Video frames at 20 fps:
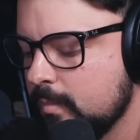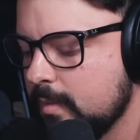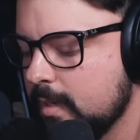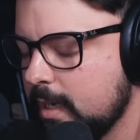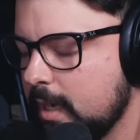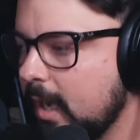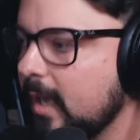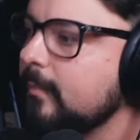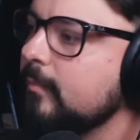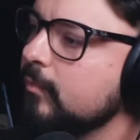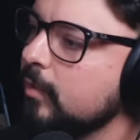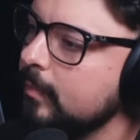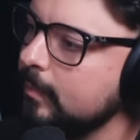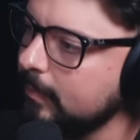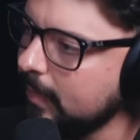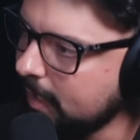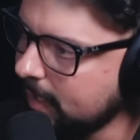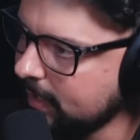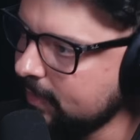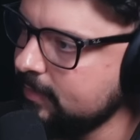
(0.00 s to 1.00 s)
I'm
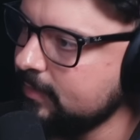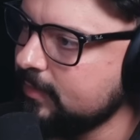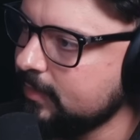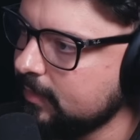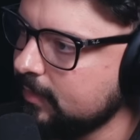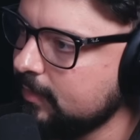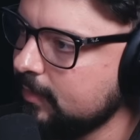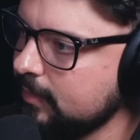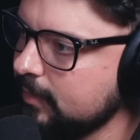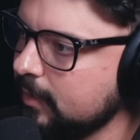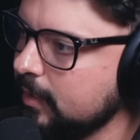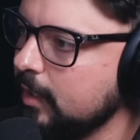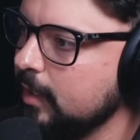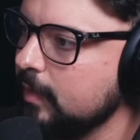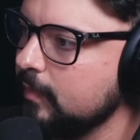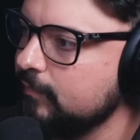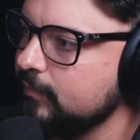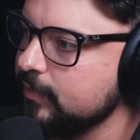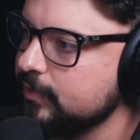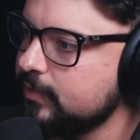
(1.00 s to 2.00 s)
reminded
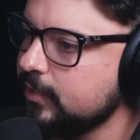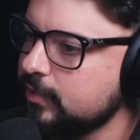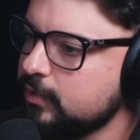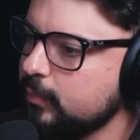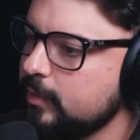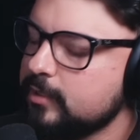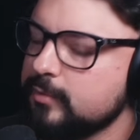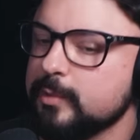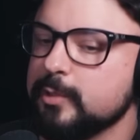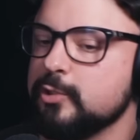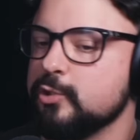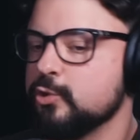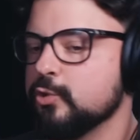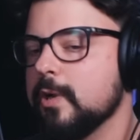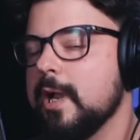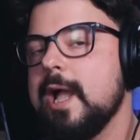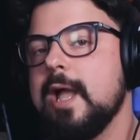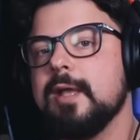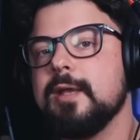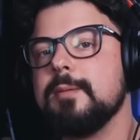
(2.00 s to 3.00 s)
of the situation with
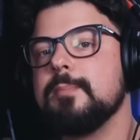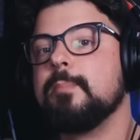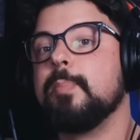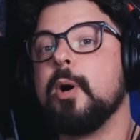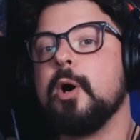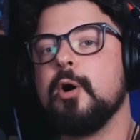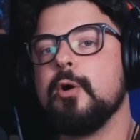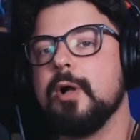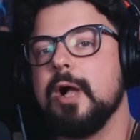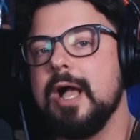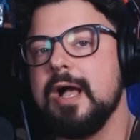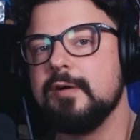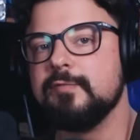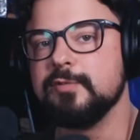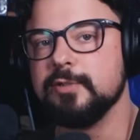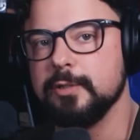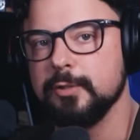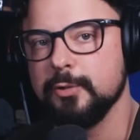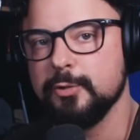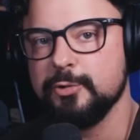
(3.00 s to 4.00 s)
Dragon Ball
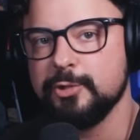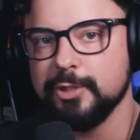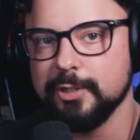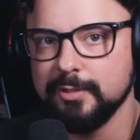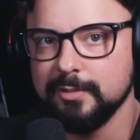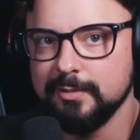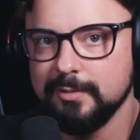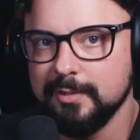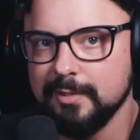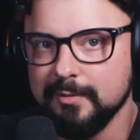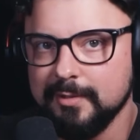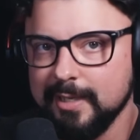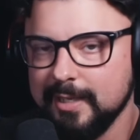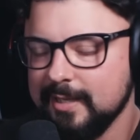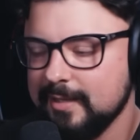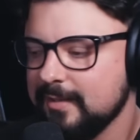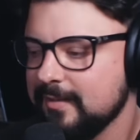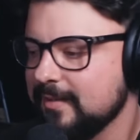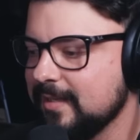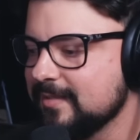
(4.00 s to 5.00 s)
Evolution,
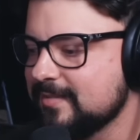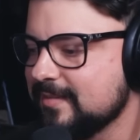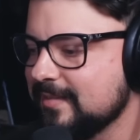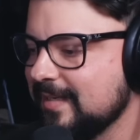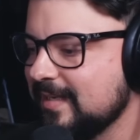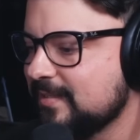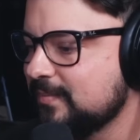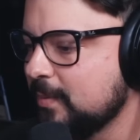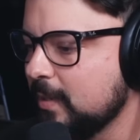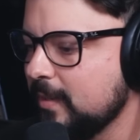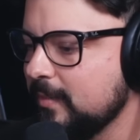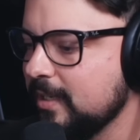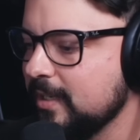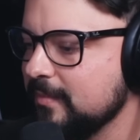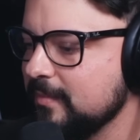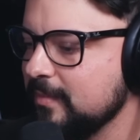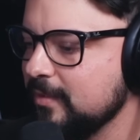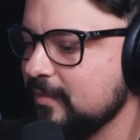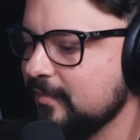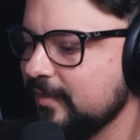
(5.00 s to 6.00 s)
okay? That's probably
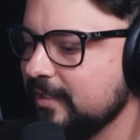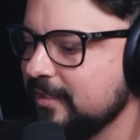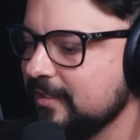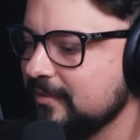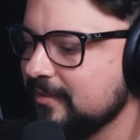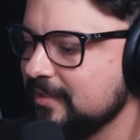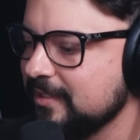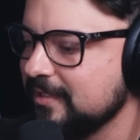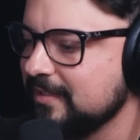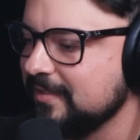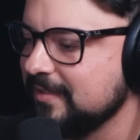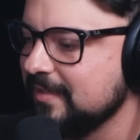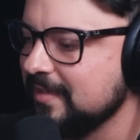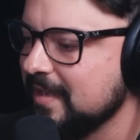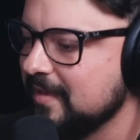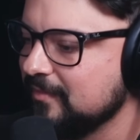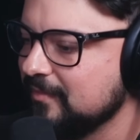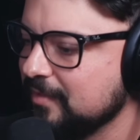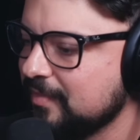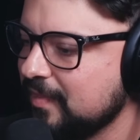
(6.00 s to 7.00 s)
a movie you
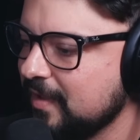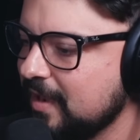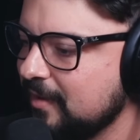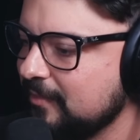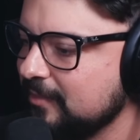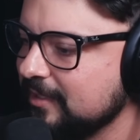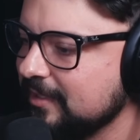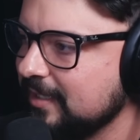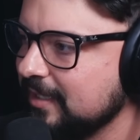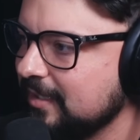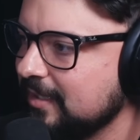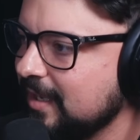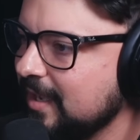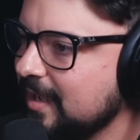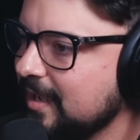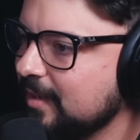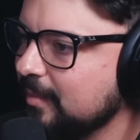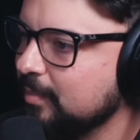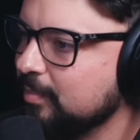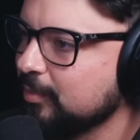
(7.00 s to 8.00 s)
never thought would get
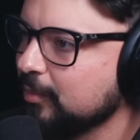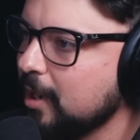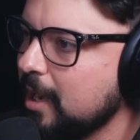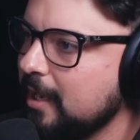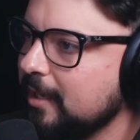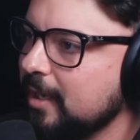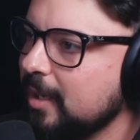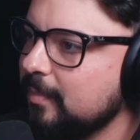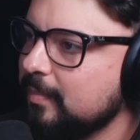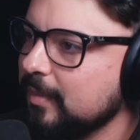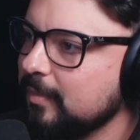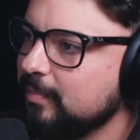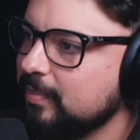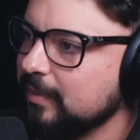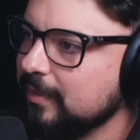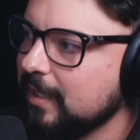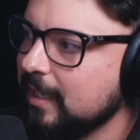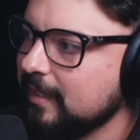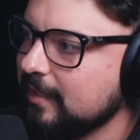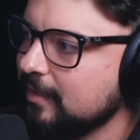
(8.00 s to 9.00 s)
brought up in
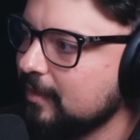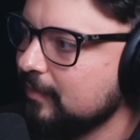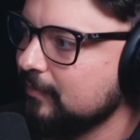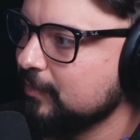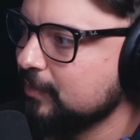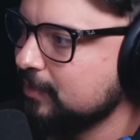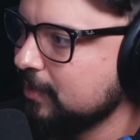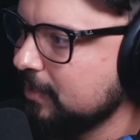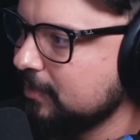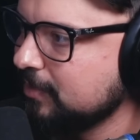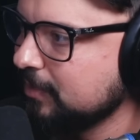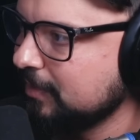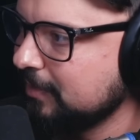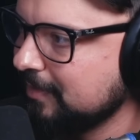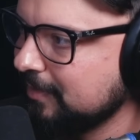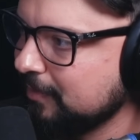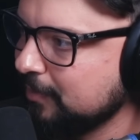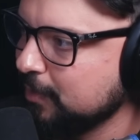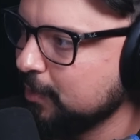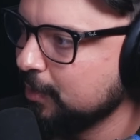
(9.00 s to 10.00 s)
polite conversation on
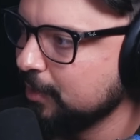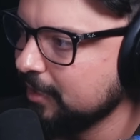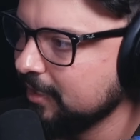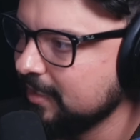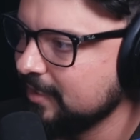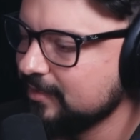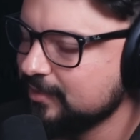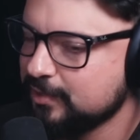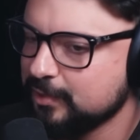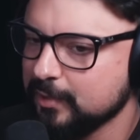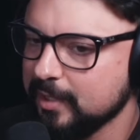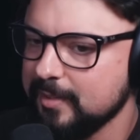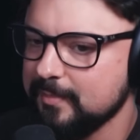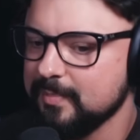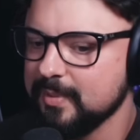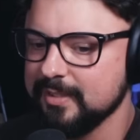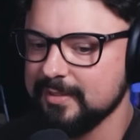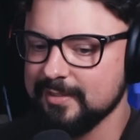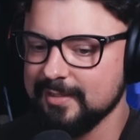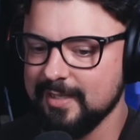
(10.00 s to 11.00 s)
a nerdy stream,
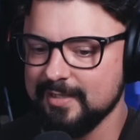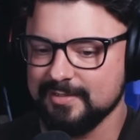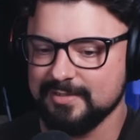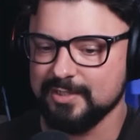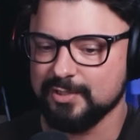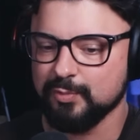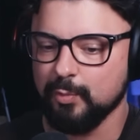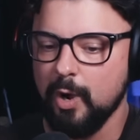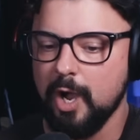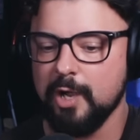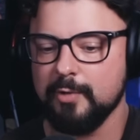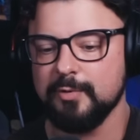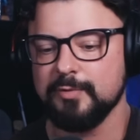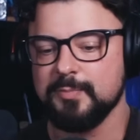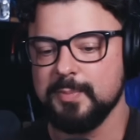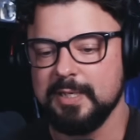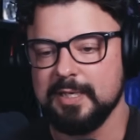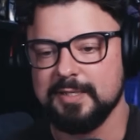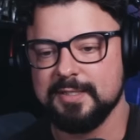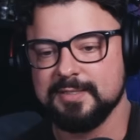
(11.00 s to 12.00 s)
but just walk
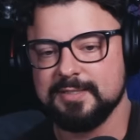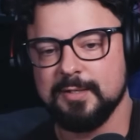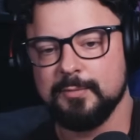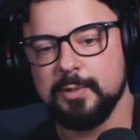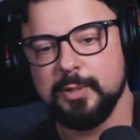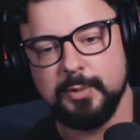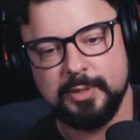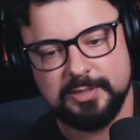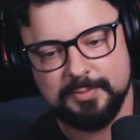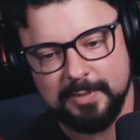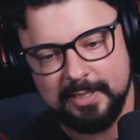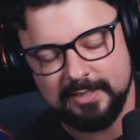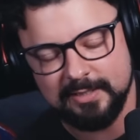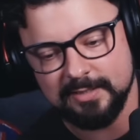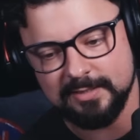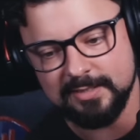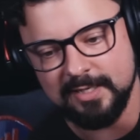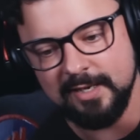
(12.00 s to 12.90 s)
with me on this. I want to explain this.